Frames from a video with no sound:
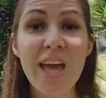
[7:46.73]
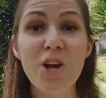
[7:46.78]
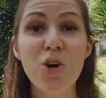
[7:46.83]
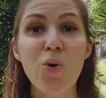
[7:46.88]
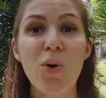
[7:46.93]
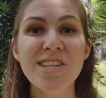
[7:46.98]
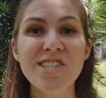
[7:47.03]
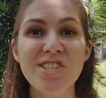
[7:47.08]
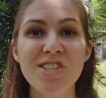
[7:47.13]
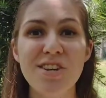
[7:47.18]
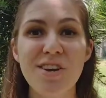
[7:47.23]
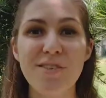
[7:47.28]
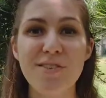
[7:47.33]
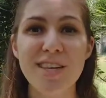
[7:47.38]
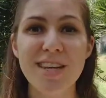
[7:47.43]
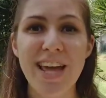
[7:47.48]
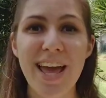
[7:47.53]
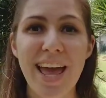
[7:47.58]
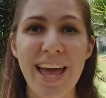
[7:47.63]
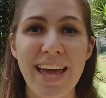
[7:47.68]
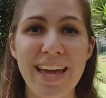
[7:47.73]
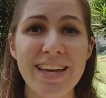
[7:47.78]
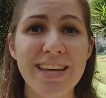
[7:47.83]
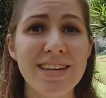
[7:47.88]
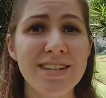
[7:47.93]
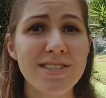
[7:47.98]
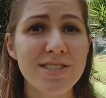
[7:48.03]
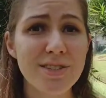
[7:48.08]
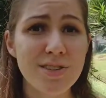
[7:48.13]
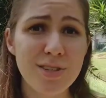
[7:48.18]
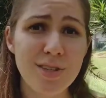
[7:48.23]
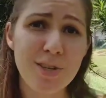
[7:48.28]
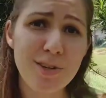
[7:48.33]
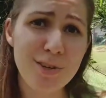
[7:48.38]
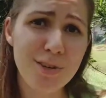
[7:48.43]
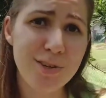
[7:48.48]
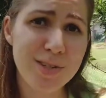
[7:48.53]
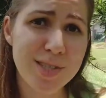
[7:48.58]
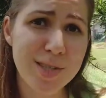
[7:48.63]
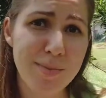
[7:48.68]
Question of the day: do you
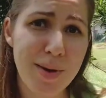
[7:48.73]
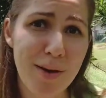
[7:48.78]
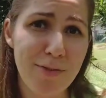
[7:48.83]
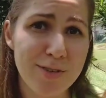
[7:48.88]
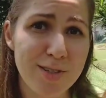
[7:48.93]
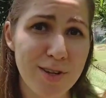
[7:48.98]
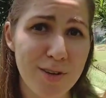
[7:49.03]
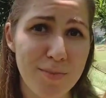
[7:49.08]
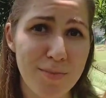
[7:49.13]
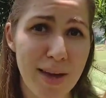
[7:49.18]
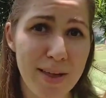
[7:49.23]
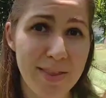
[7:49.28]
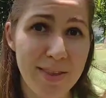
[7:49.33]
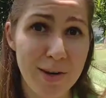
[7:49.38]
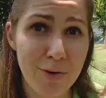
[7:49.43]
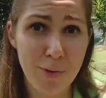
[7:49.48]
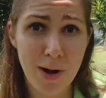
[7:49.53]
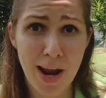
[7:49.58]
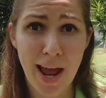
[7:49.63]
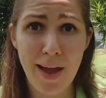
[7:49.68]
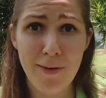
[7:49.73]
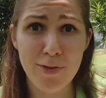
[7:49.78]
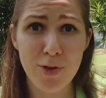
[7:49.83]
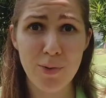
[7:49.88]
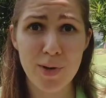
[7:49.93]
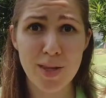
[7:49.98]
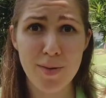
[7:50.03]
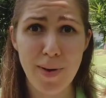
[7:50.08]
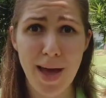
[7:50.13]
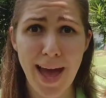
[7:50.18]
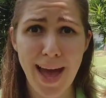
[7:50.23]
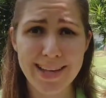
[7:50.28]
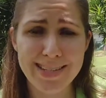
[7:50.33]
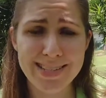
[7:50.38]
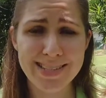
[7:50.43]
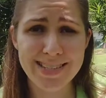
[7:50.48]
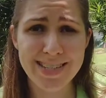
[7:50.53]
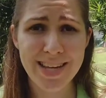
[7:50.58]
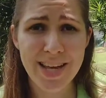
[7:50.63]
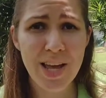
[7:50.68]
use the MAF method, or have you in the
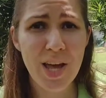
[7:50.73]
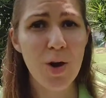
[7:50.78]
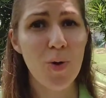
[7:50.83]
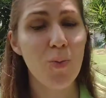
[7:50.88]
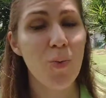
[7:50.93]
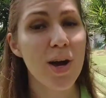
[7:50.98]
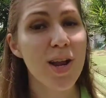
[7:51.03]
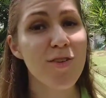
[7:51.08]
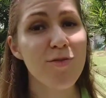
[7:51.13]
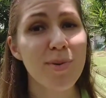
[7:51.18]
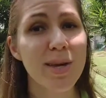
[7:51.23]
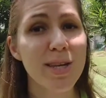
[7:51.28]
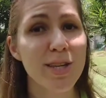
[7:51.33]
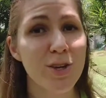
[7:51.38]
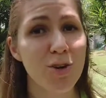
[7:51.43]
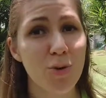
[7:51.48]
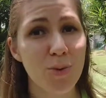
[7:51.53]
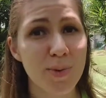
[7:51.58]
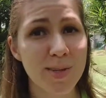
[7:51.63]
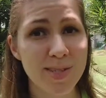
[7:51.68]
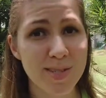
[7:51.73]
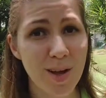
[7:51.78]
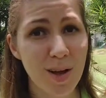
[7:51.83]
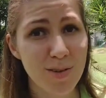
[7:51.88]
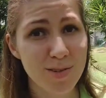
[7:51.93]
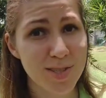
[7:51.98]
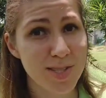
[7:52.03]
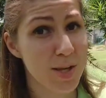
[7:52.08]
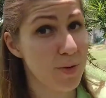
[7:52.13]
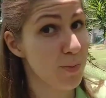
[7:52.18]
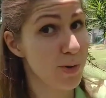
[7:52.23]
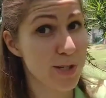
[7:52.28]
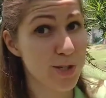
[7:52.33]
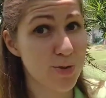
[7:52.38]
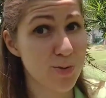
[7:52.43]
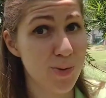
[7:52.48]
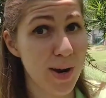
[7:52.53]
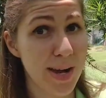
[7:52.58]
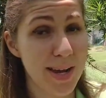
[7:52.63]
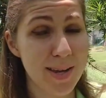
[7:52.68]
past? What have been your results, and would
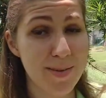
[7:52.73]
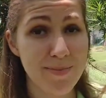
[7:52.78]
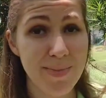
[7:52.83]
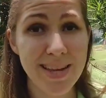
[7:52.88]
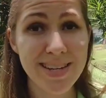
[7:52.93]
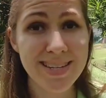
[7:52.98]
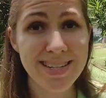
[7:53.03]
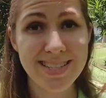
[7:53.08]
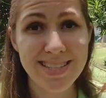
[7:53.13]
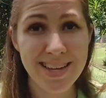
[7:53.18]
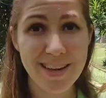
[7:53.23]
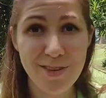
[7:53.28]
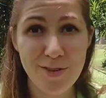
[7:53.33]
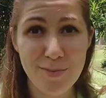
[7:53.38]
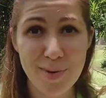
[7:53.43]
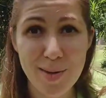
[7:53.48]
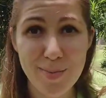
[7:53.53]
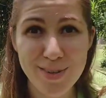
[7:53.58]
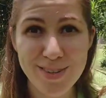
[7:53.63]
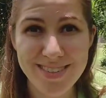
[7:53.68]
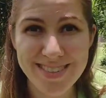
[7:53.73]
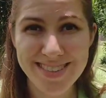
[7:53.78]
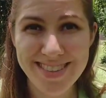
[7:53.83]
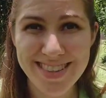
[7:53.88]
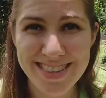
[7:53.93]
you recommend it to other people?